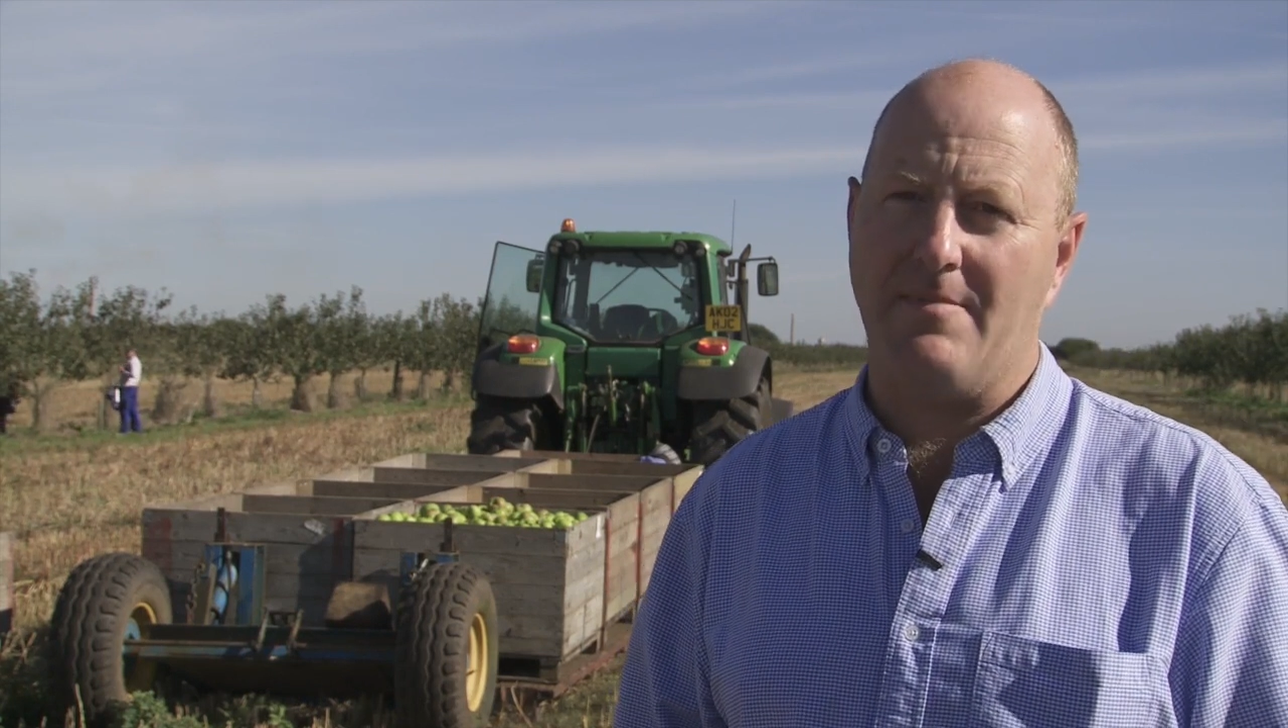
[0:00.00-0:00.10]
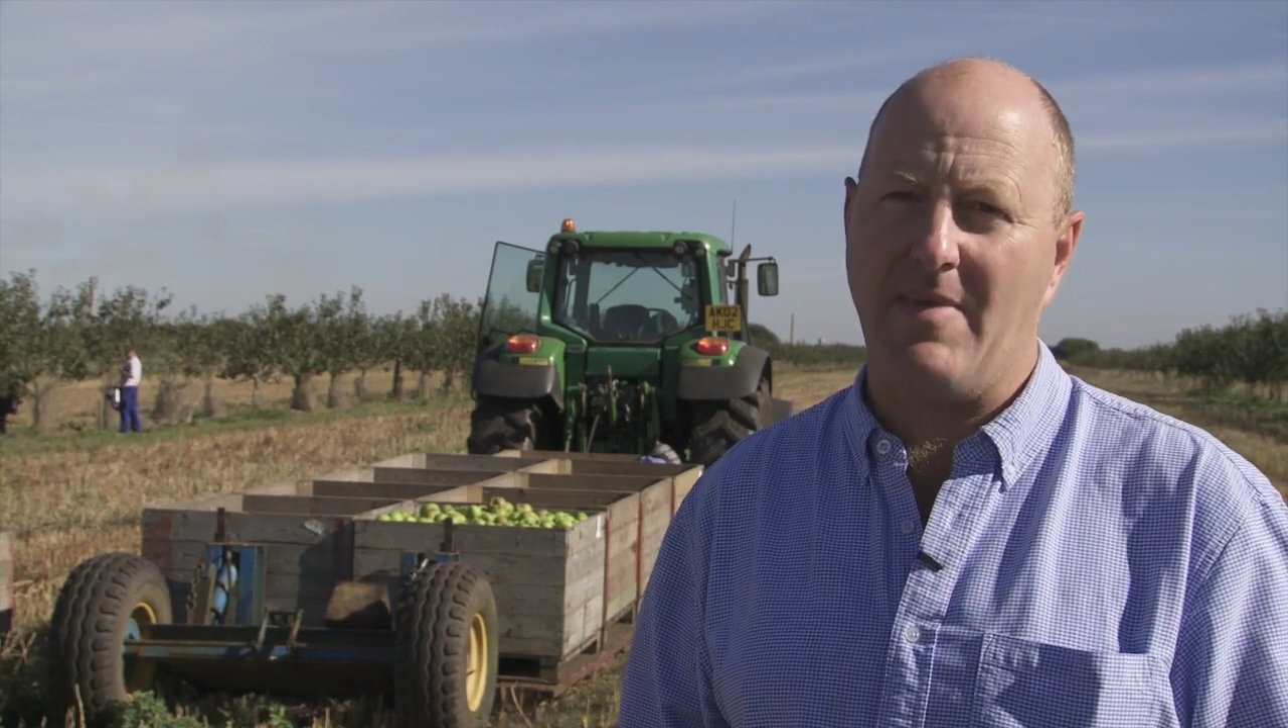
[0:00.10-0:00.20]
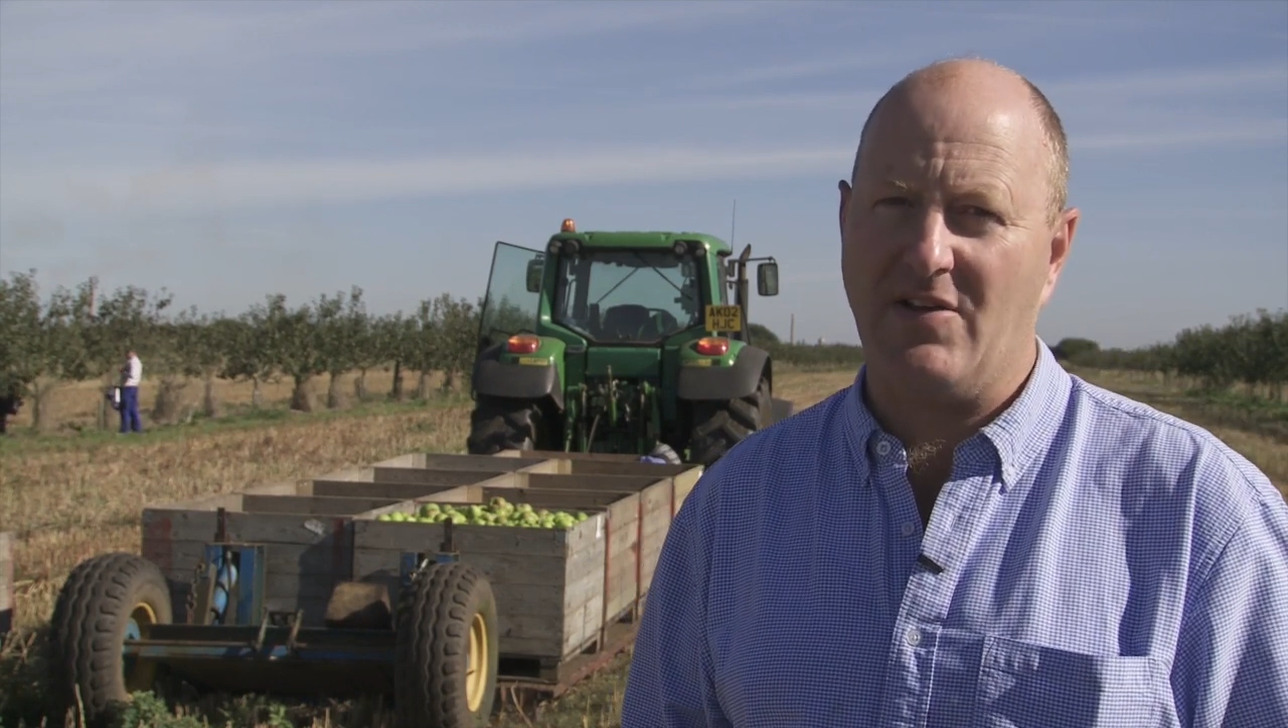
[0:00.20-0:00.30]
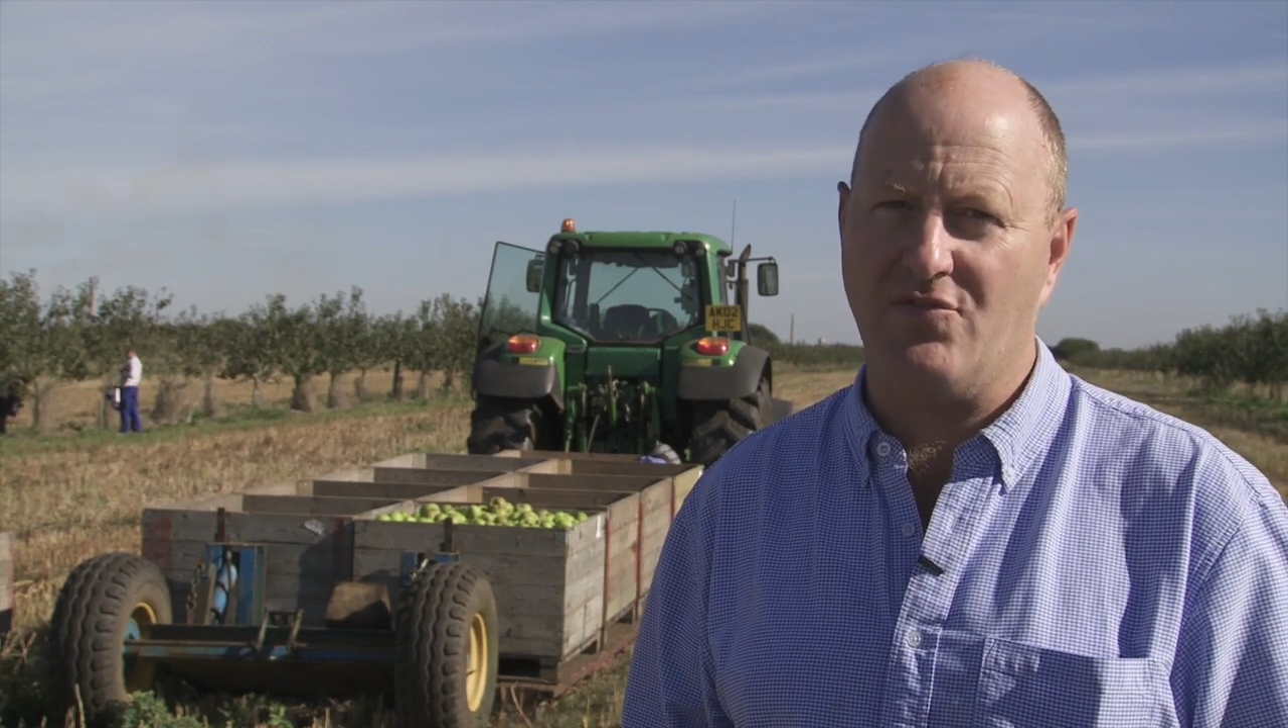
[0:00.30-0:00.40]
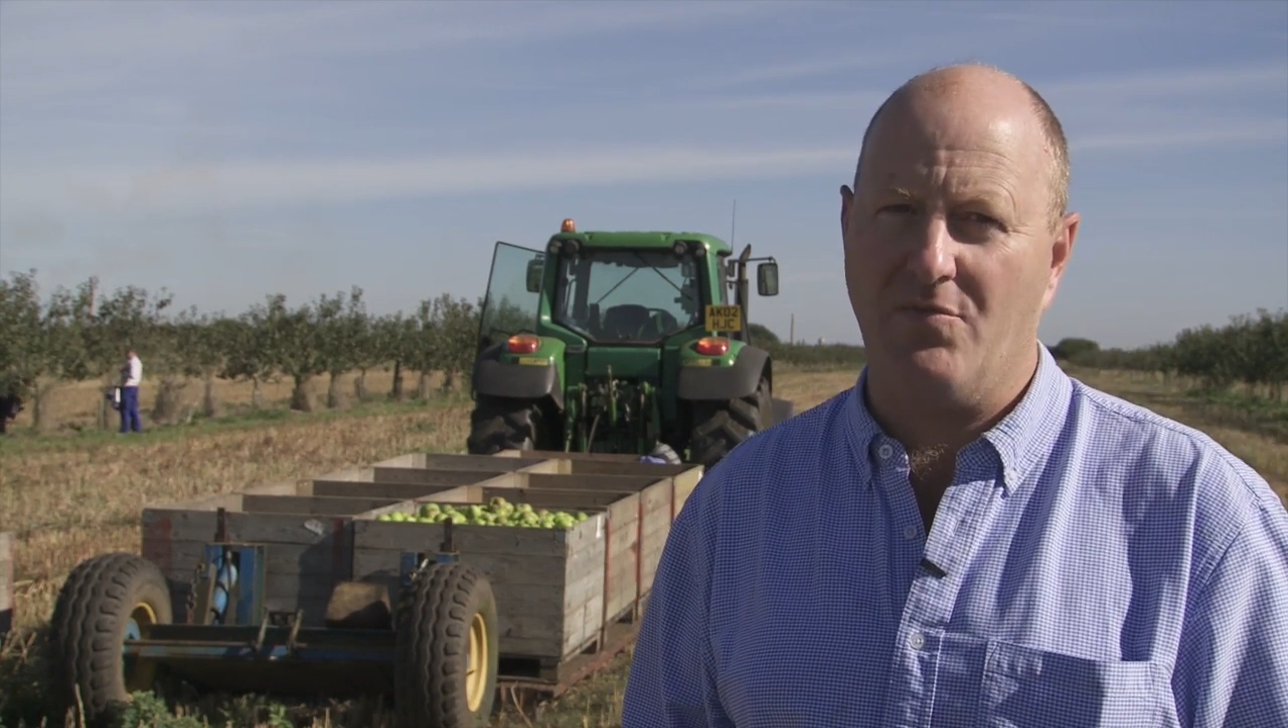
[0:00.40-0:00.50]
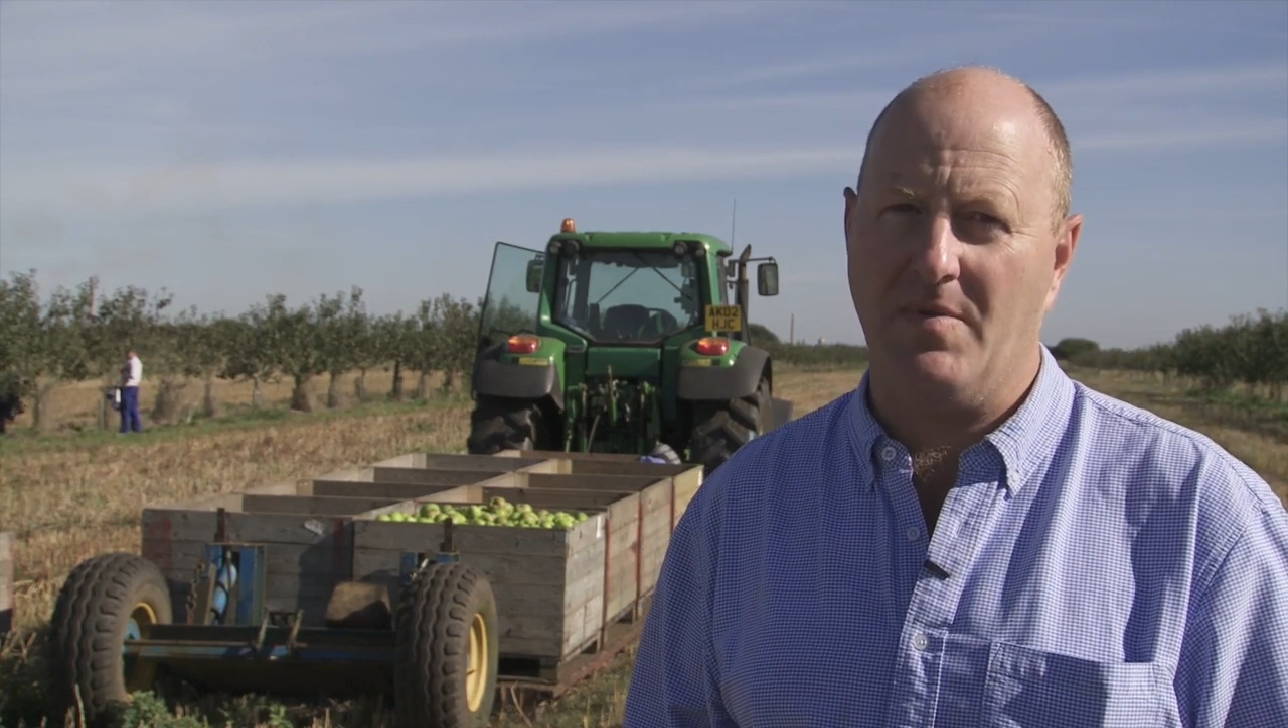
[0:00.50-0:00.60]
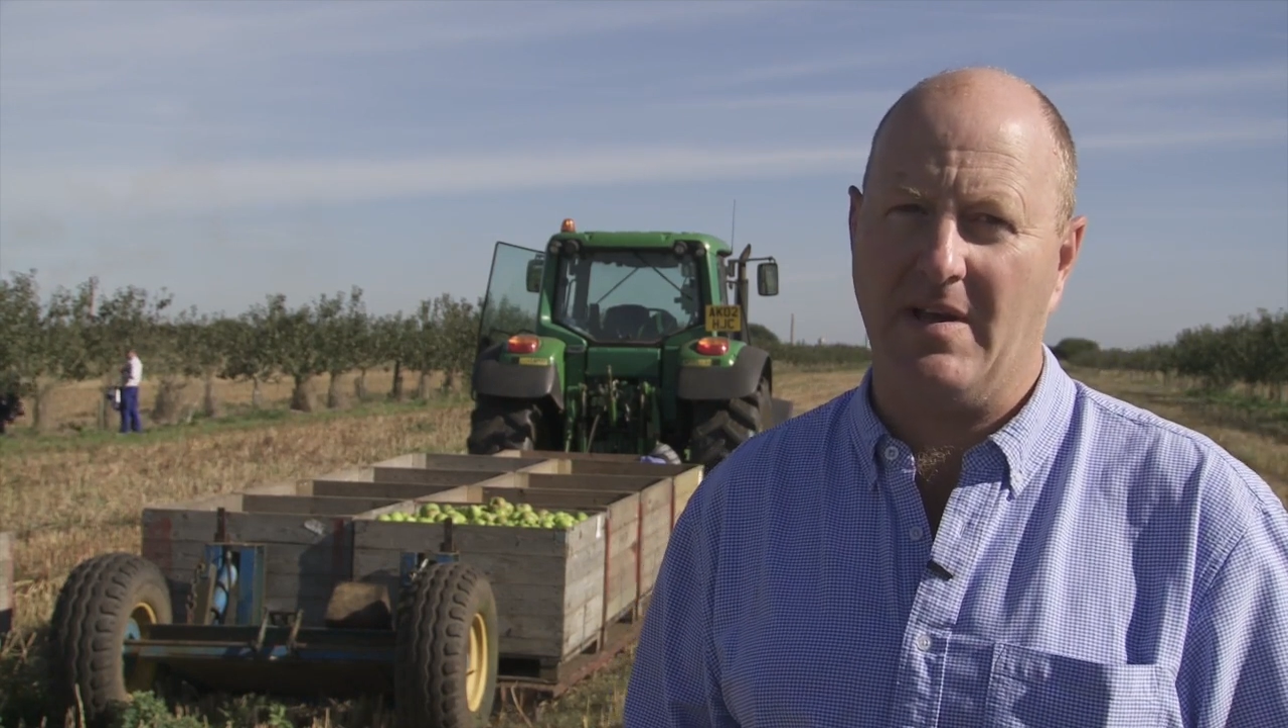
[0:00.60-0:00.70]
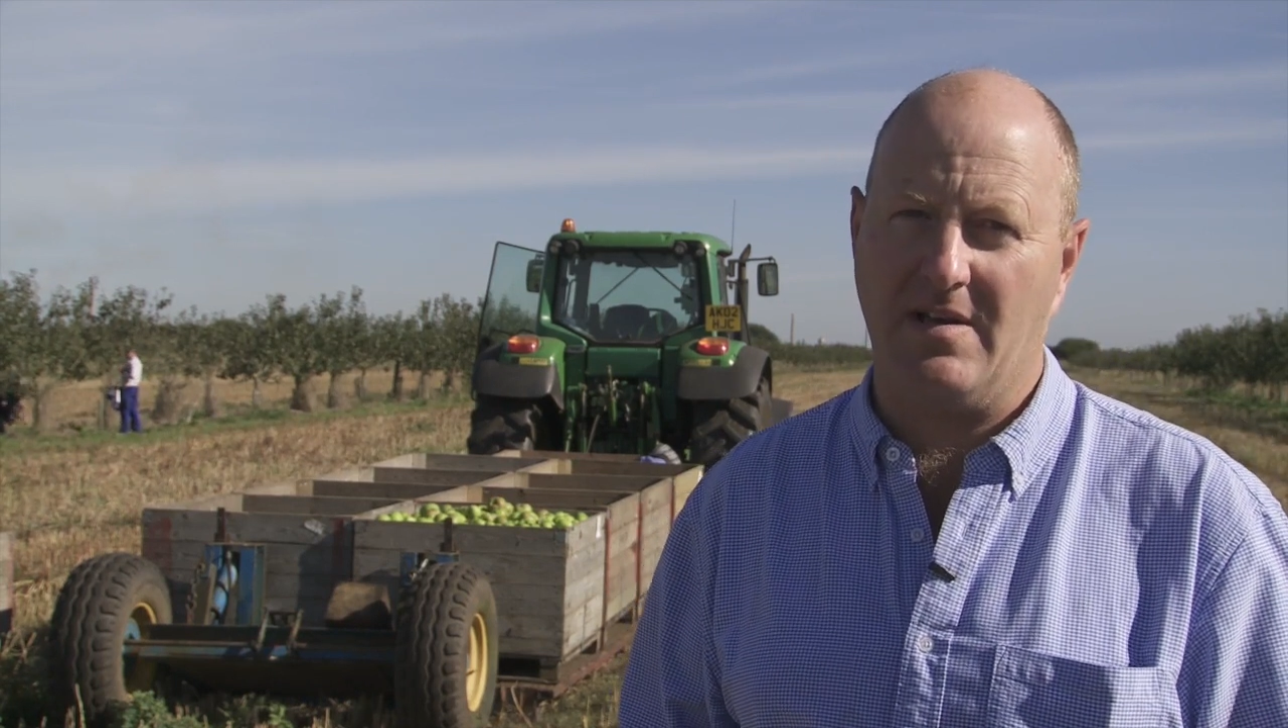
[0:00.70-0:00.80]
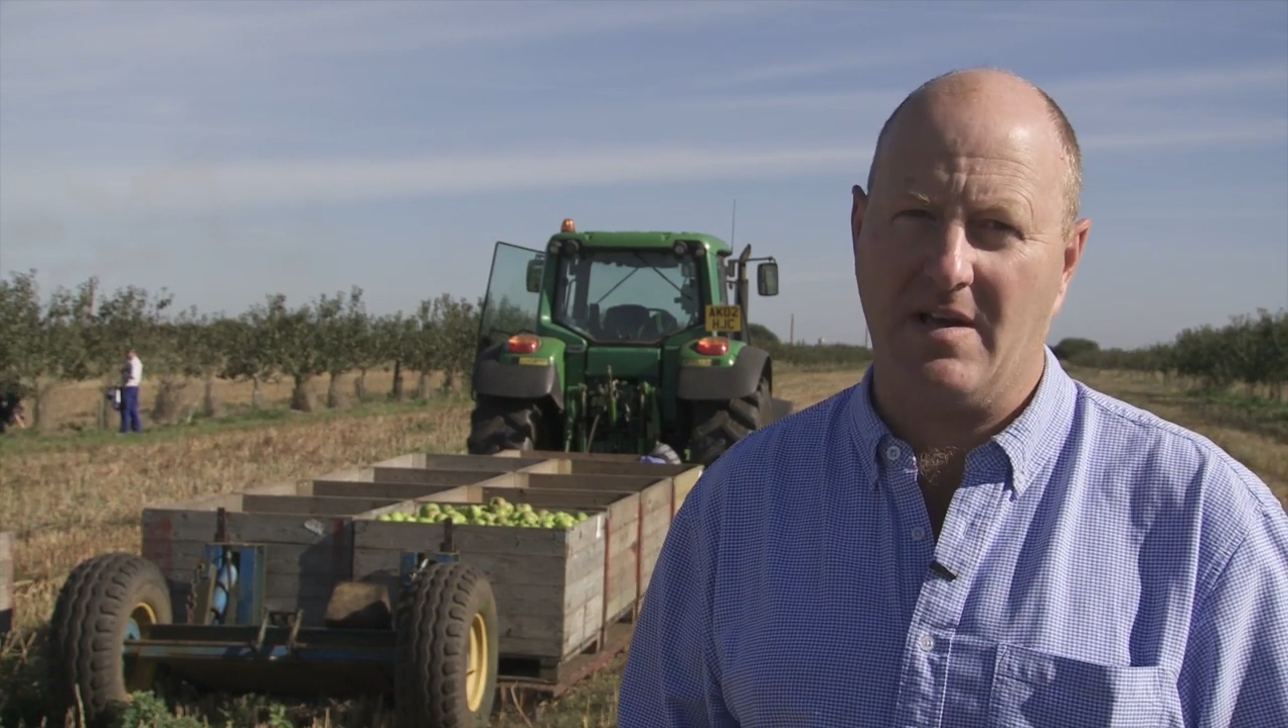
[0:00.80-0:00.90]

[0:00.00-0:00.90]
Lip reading: matter have been